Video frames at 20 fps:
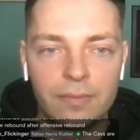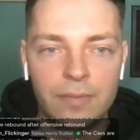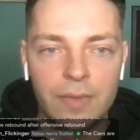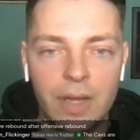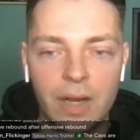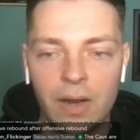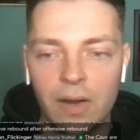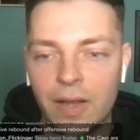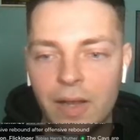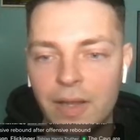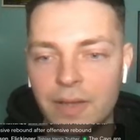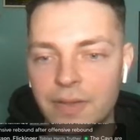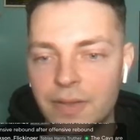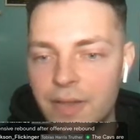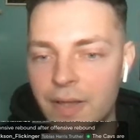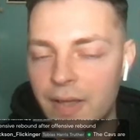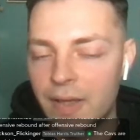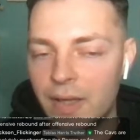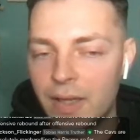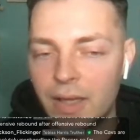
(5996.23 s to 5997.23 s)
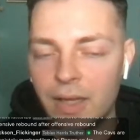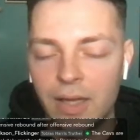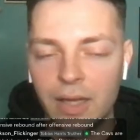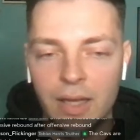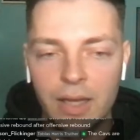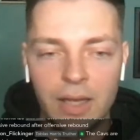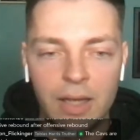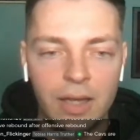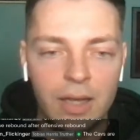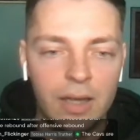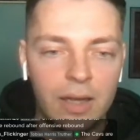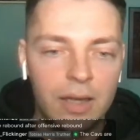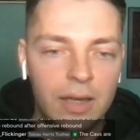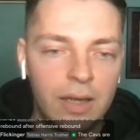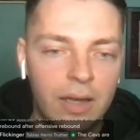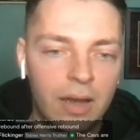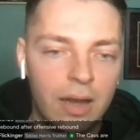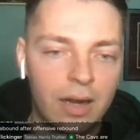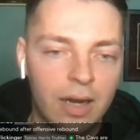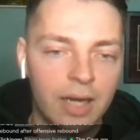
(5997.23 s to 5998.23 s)
There it is.
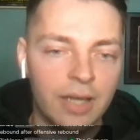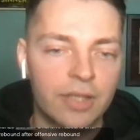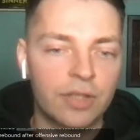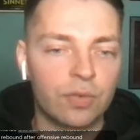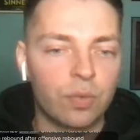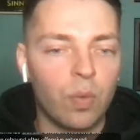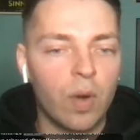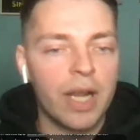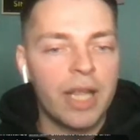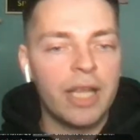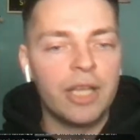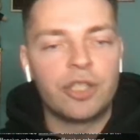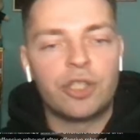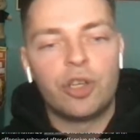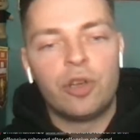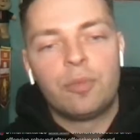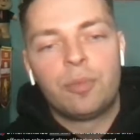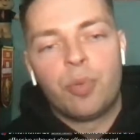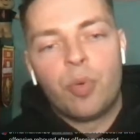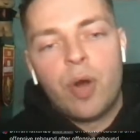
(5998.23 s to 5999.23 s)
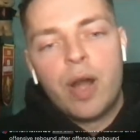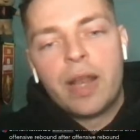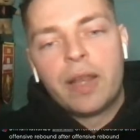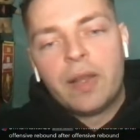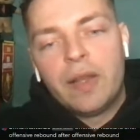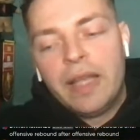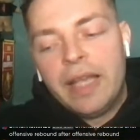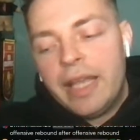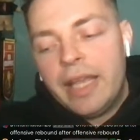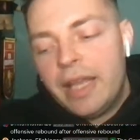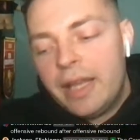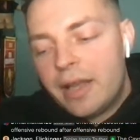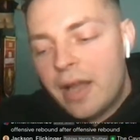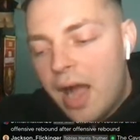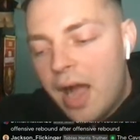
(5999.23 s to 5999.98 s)
All right, 22-point lead.